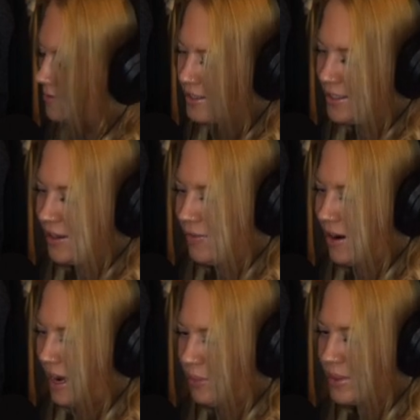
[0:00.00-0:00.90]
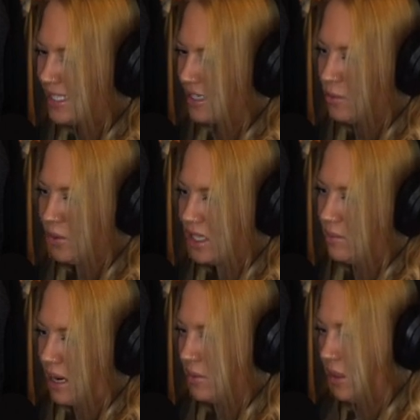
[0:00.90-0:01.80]
you know, I was in a really
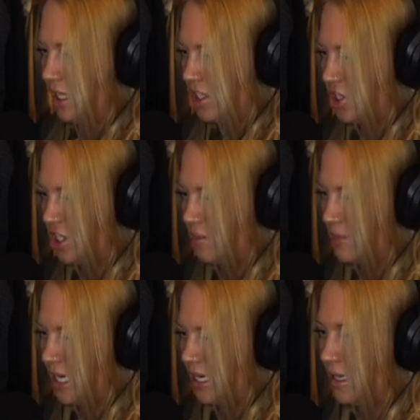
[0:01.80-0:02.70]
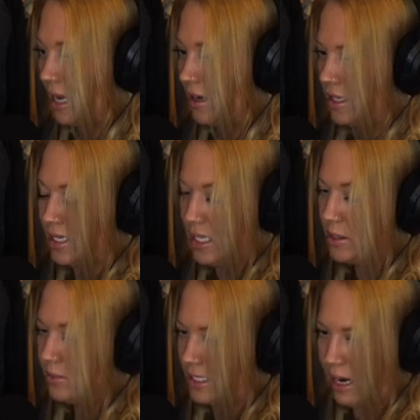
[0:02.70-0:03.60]
bad relationship then, and he
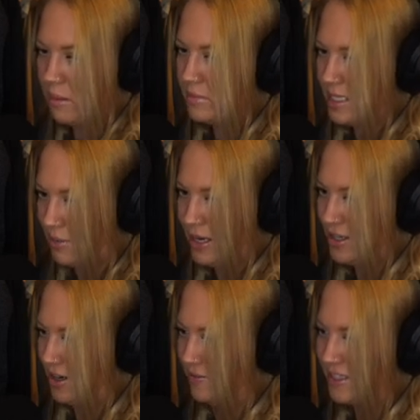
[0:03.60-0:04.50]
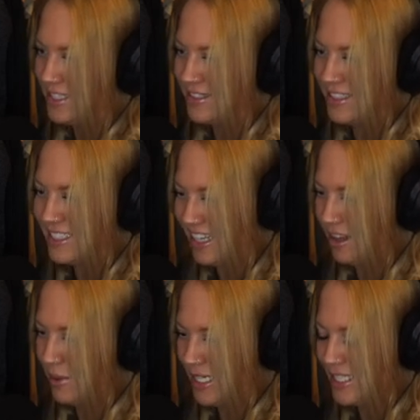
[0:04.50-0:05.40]
was tearing down my confidence on a
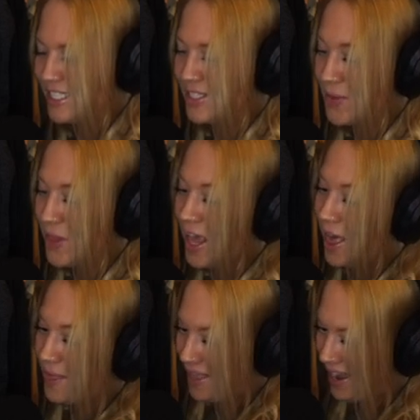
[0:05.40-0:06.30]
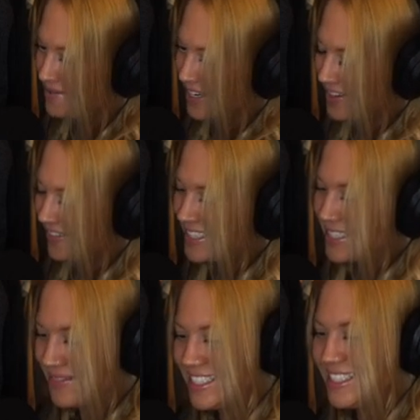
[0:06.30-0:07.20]
daily basis, so that might have had
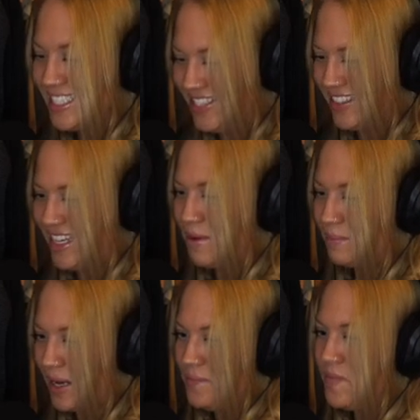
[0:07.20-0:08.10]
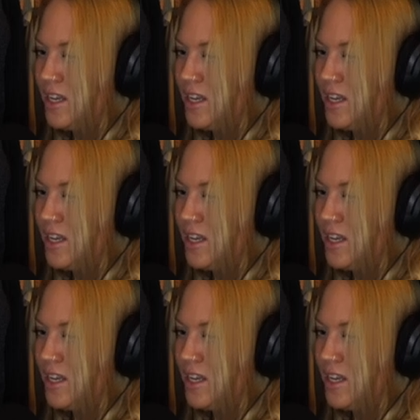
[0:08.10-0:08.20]
something to do with it. But